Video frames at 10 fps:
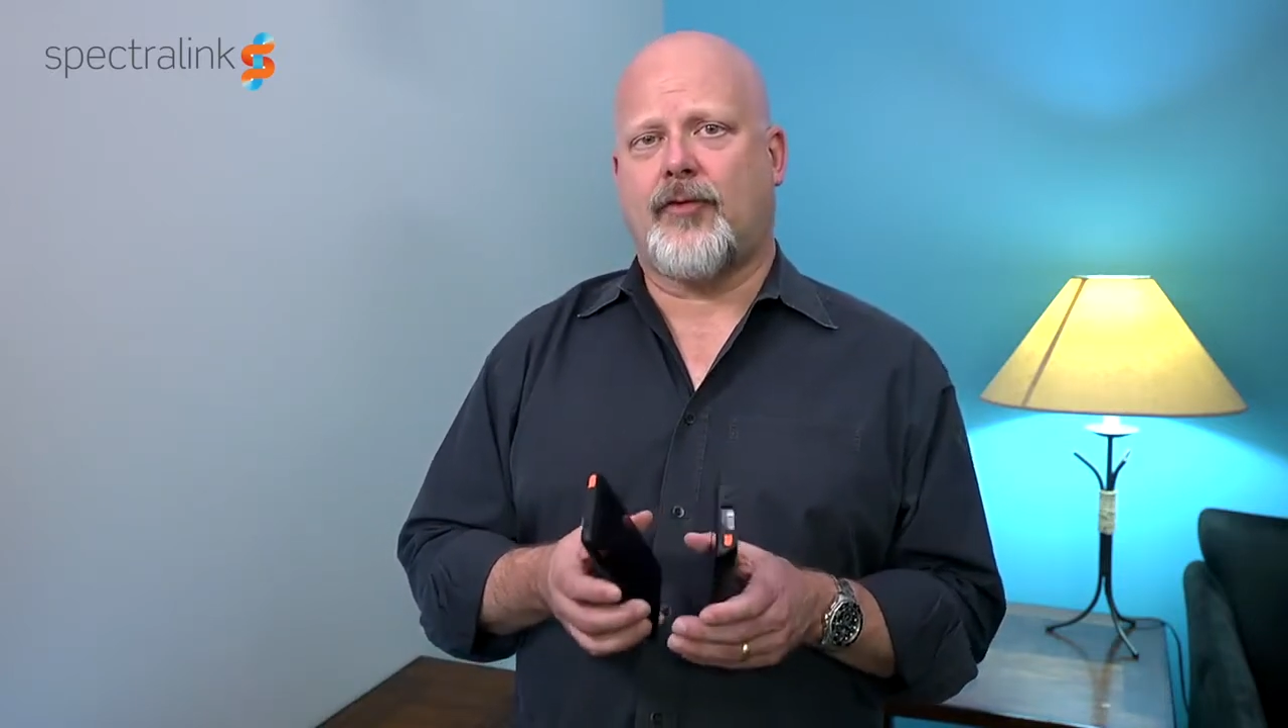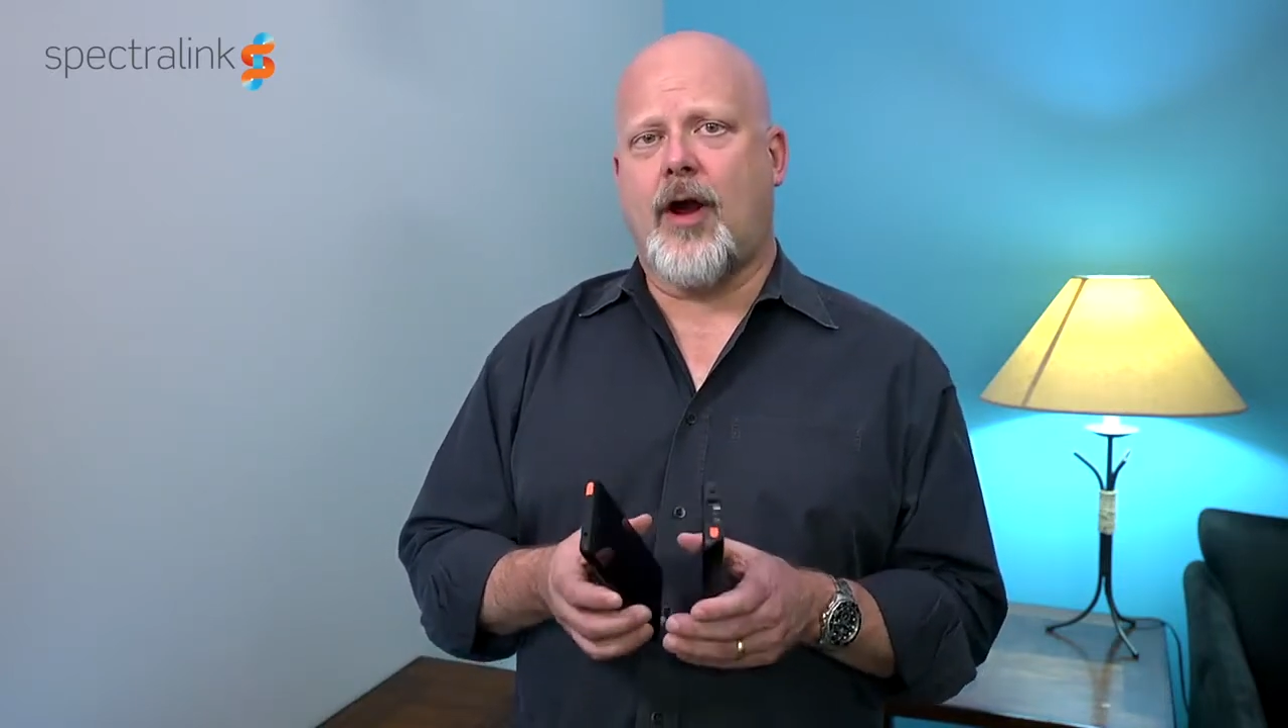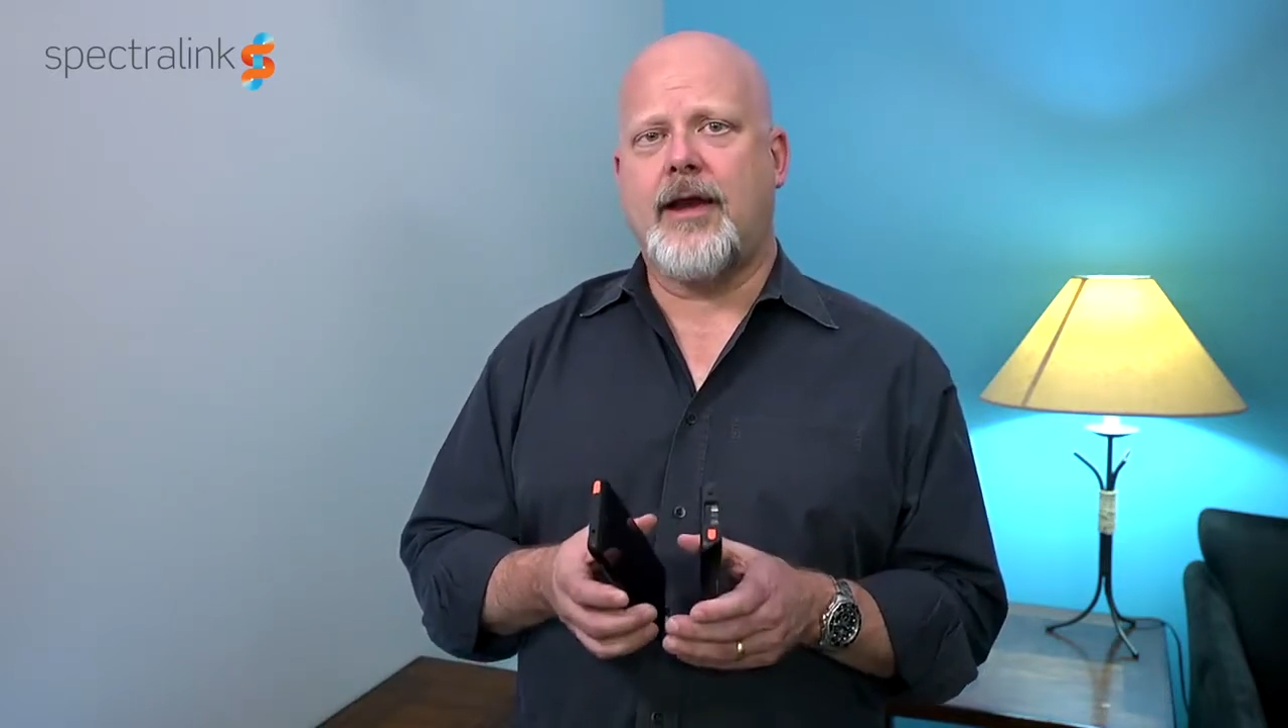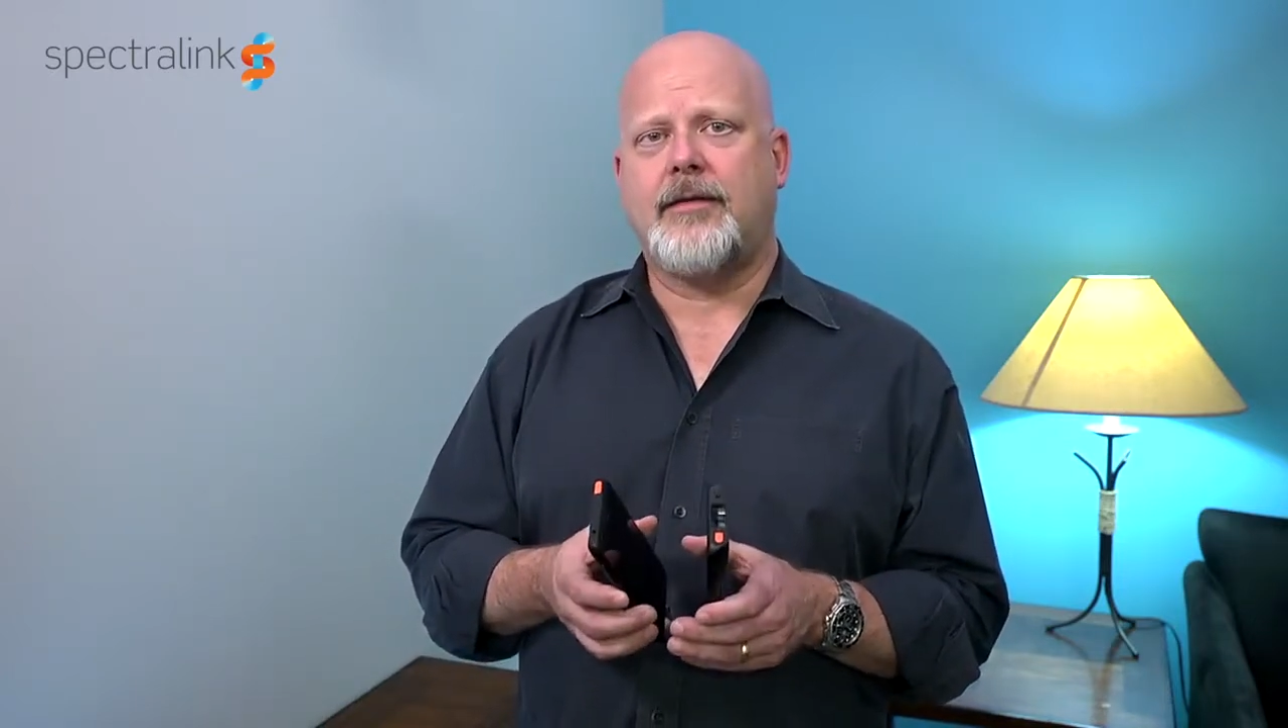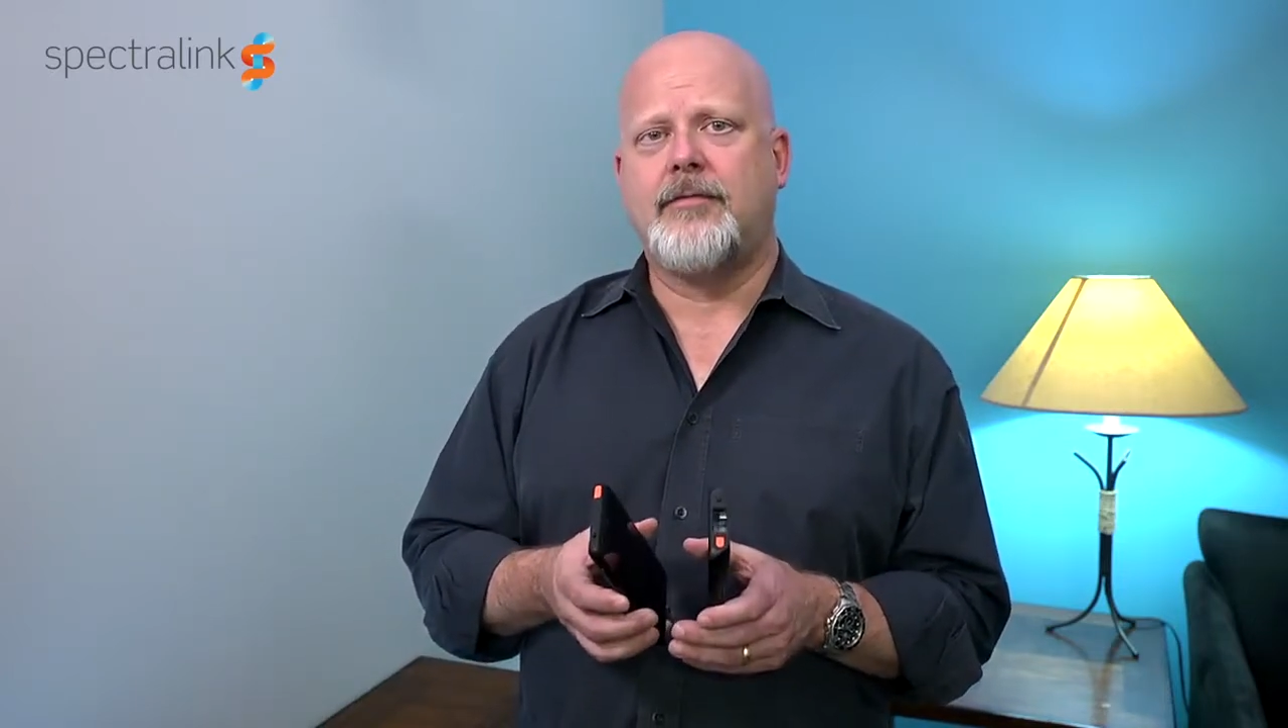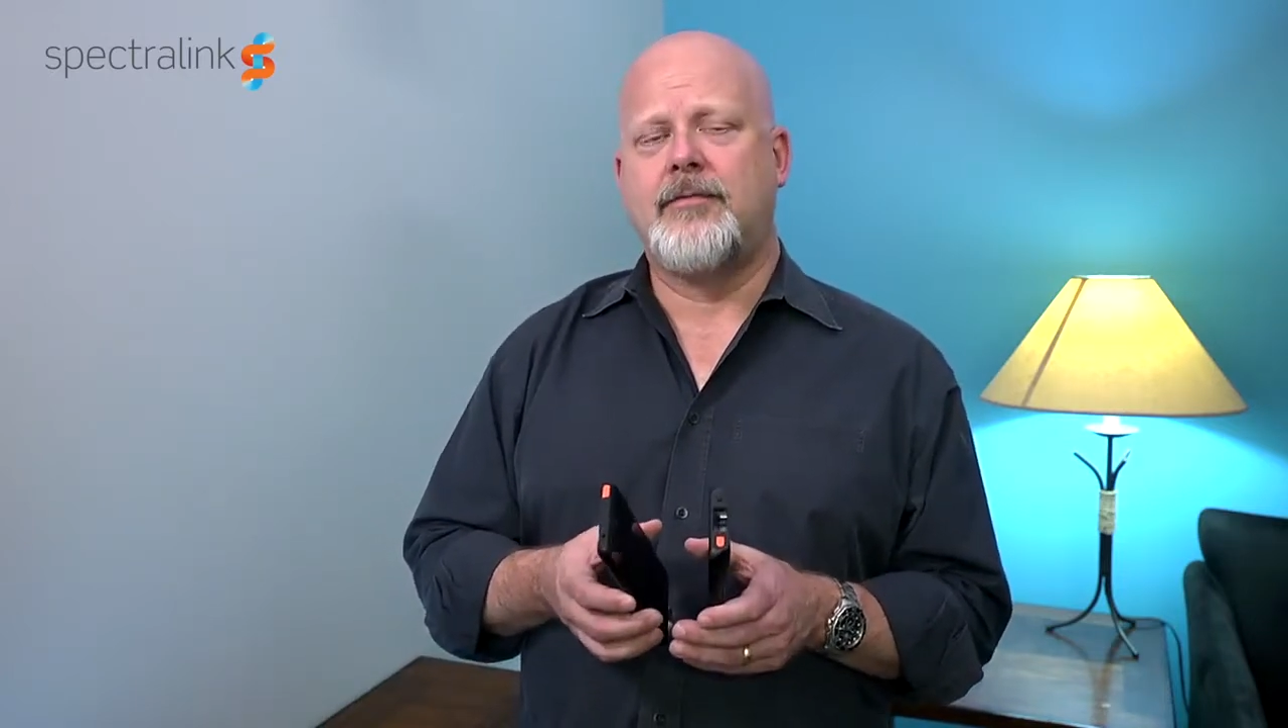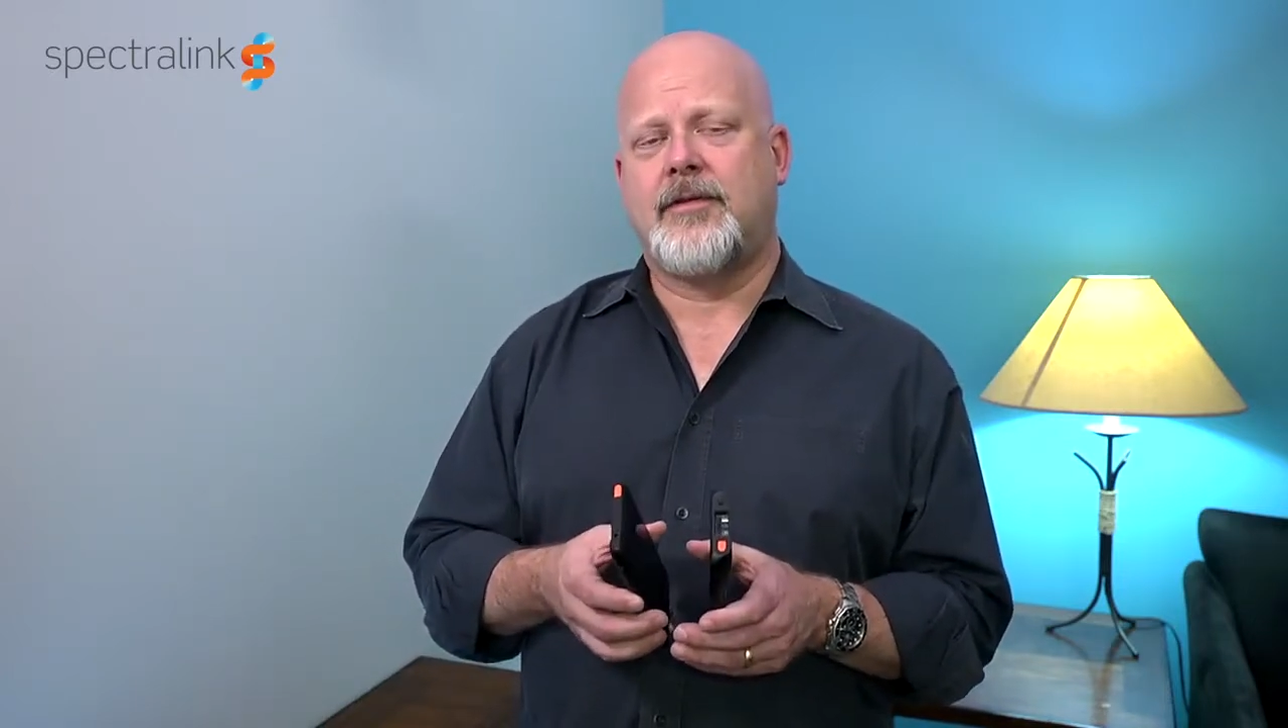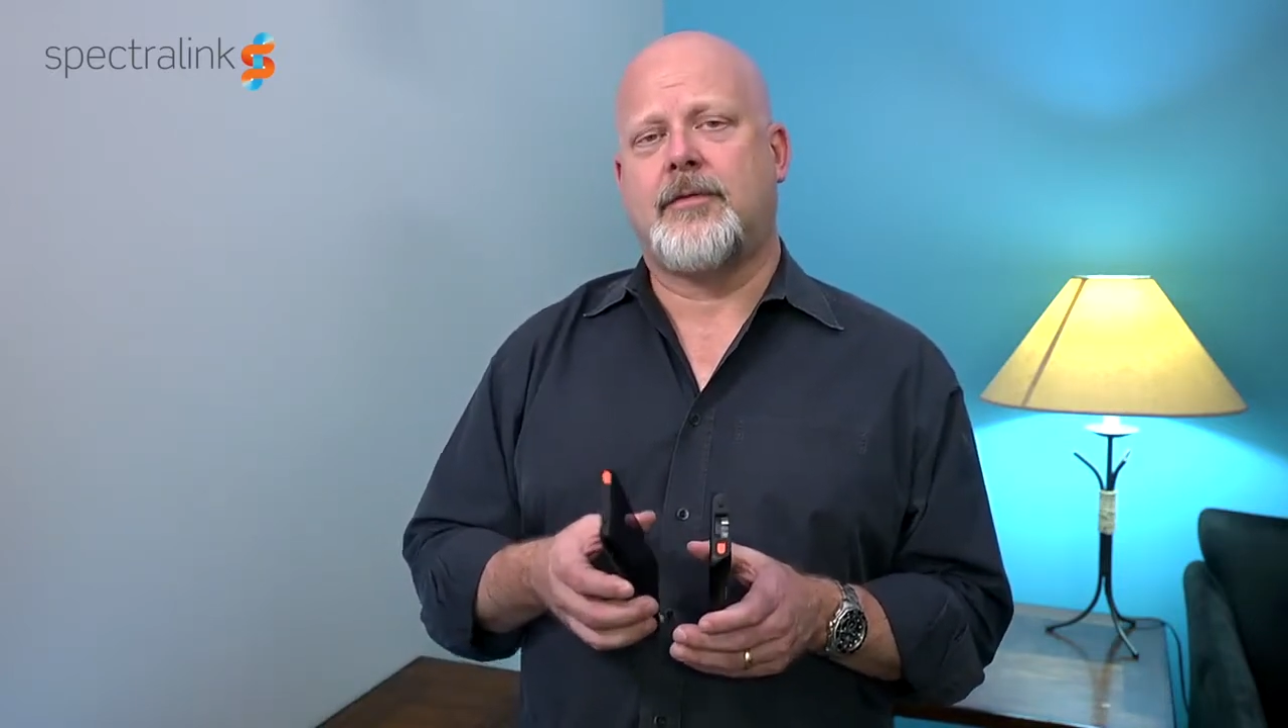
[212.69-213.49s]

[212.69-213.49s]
tried